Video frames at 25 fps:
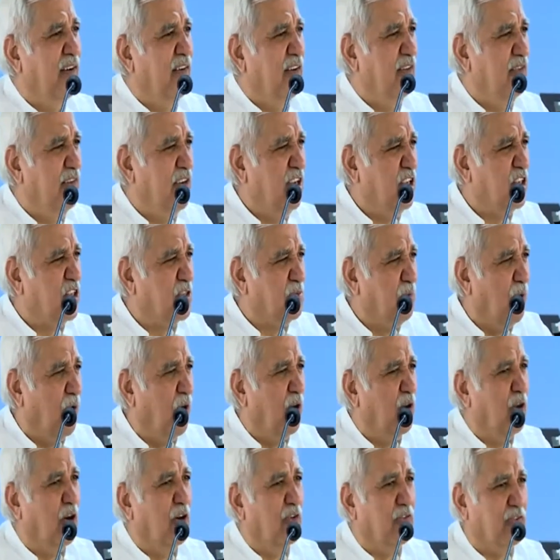very
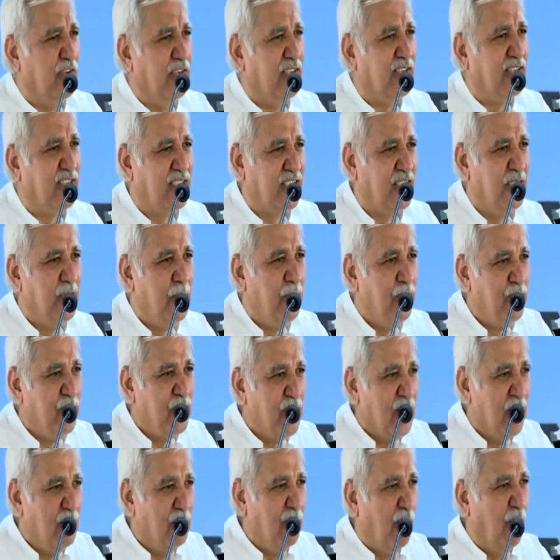small office,
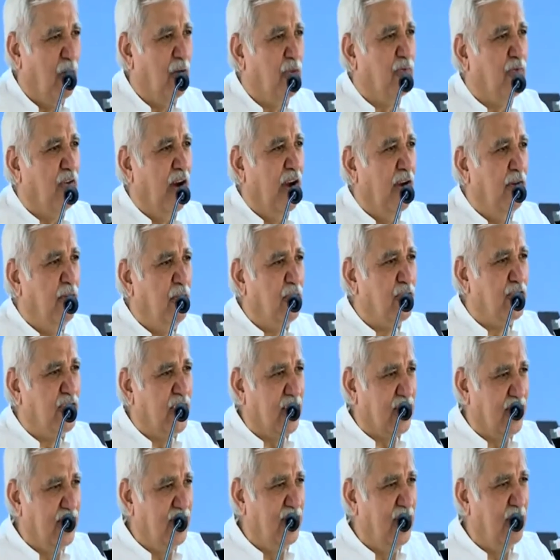about 500 to
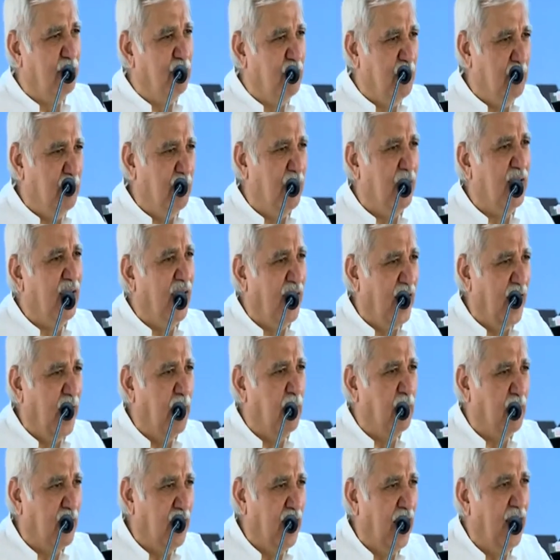600 people, and I
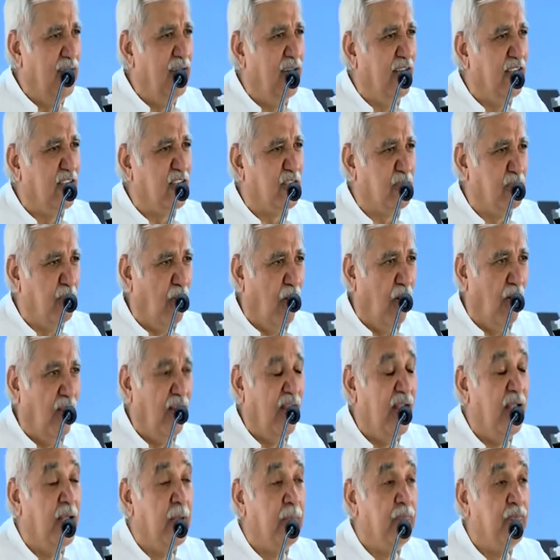am glad it is small.
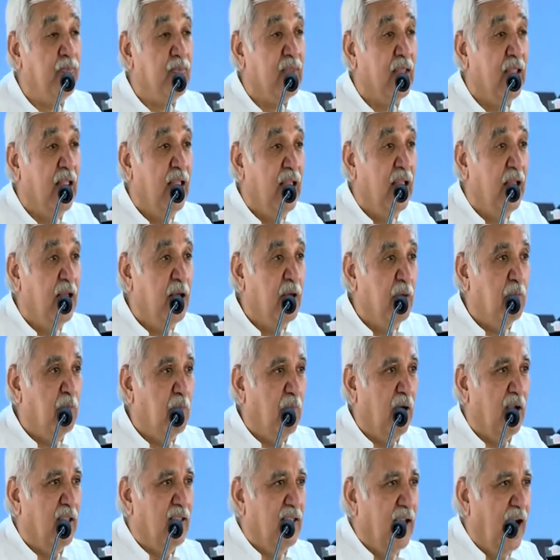
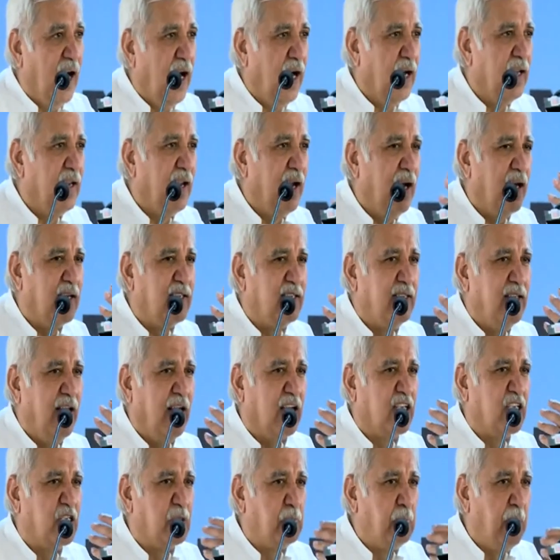But that gets
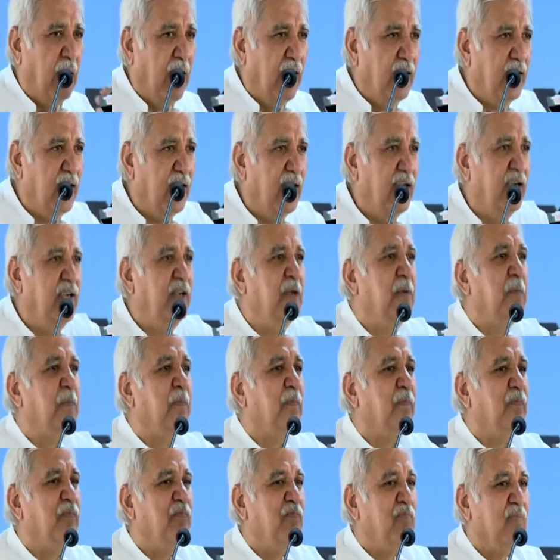expanded
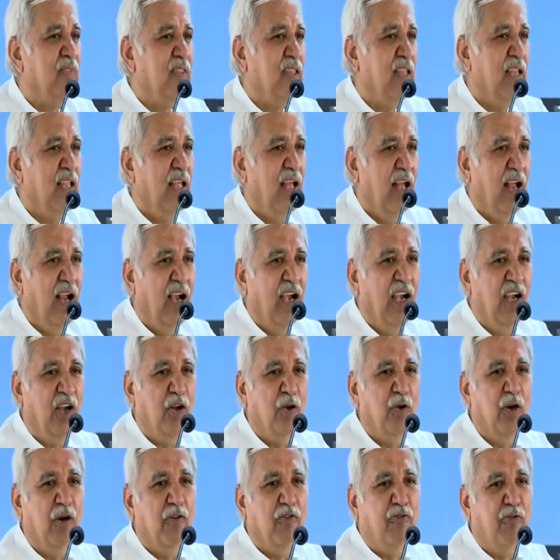
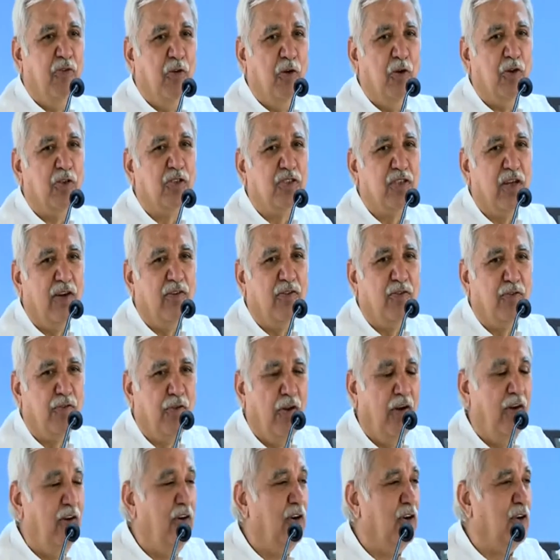into a force of
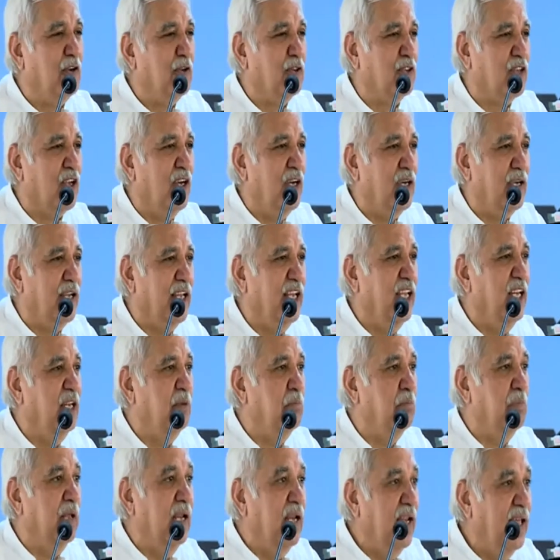12 to
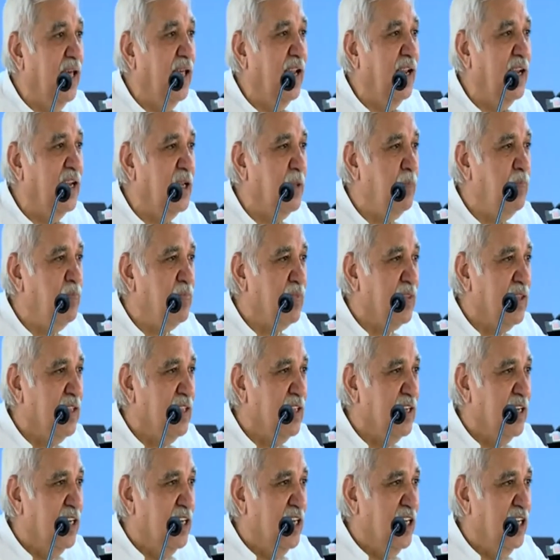13 million
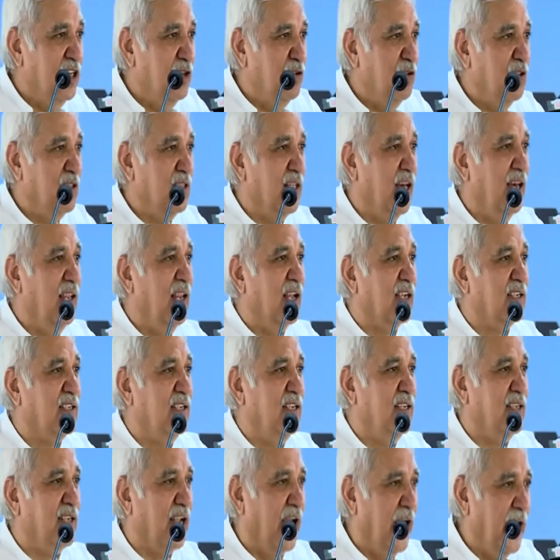during the
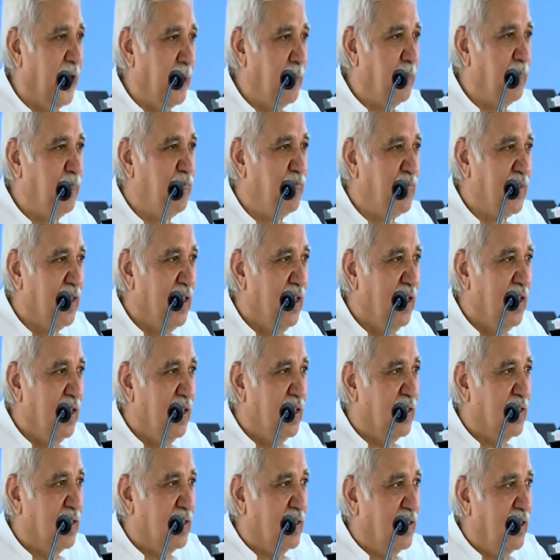election time,
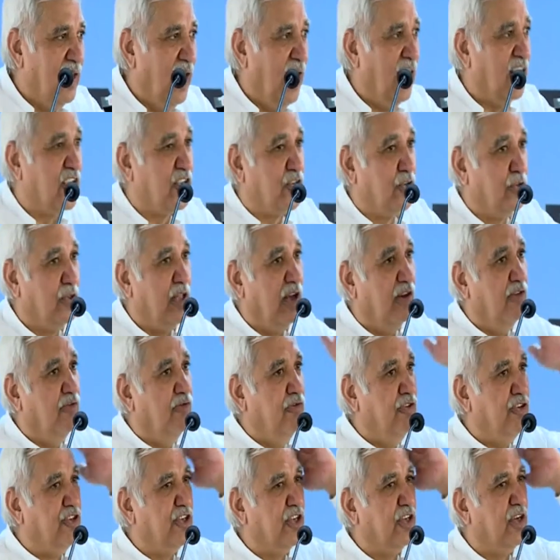thanks to the
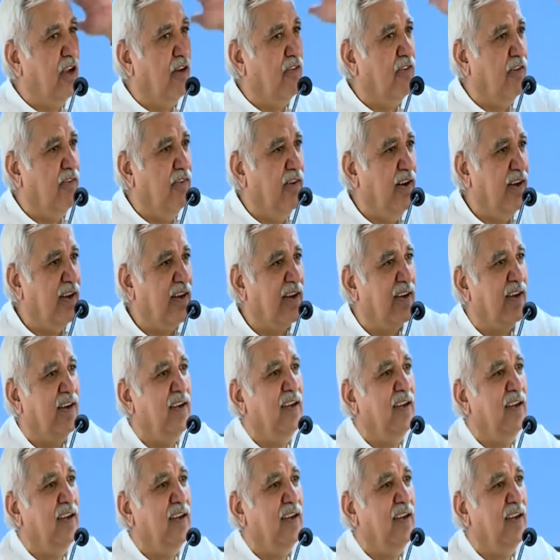vision of our